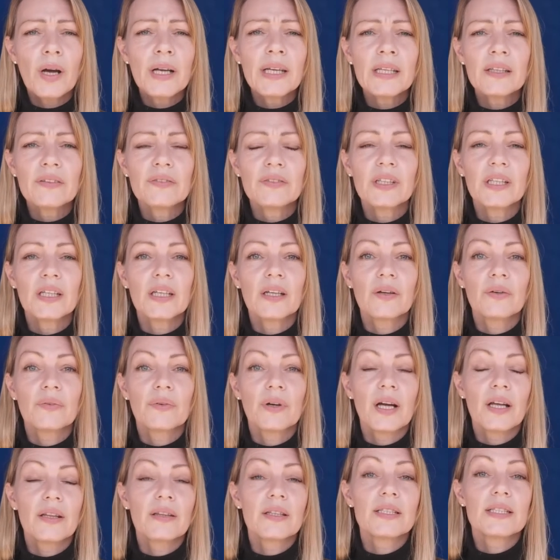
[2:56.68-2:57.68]
One evening,
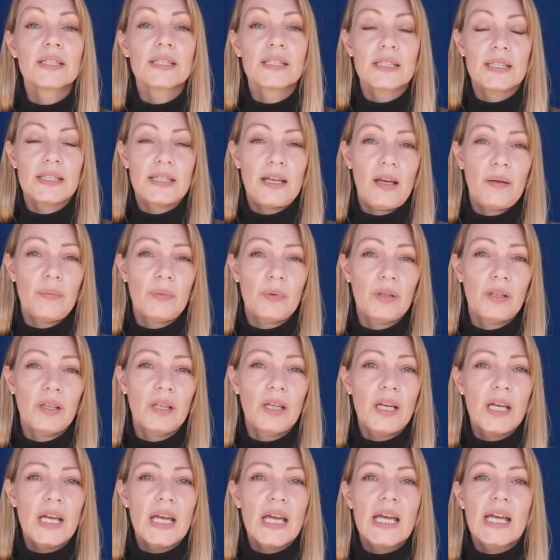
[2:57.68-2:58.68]
around the dinner
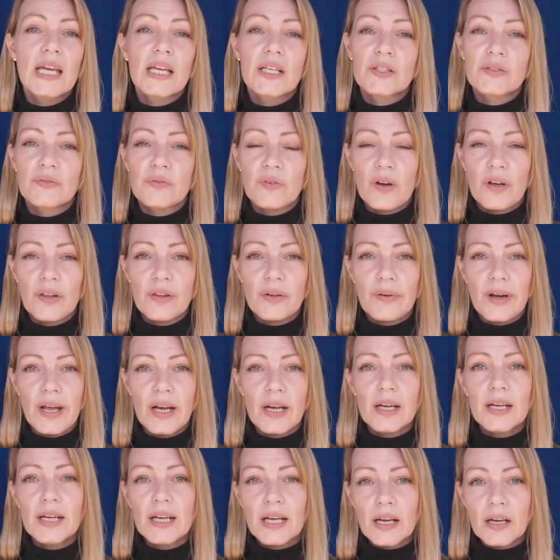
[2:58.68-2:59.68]
table, his father
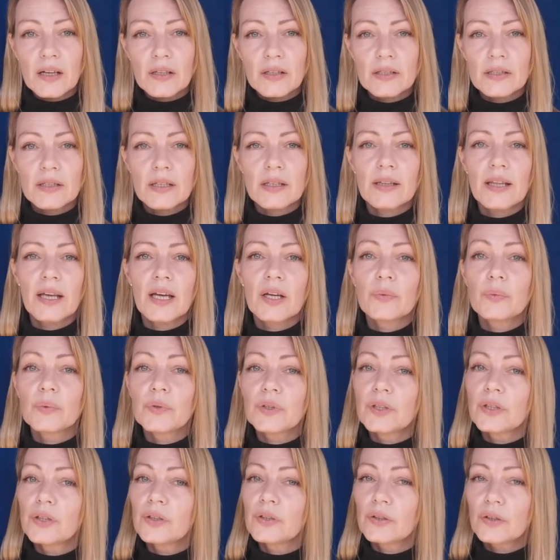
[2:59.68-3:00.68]
had announced that they
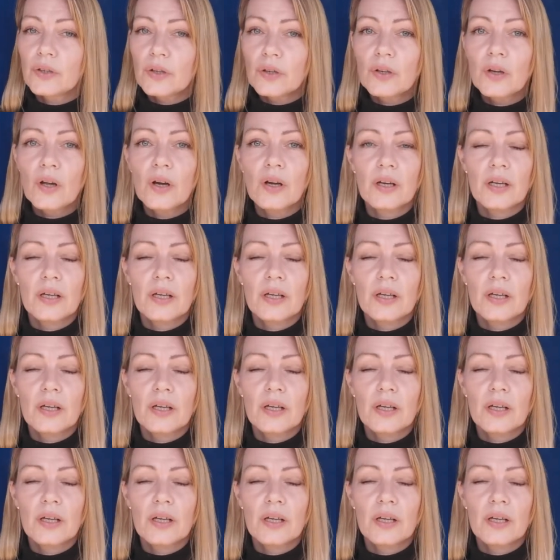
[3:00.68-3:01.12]
would no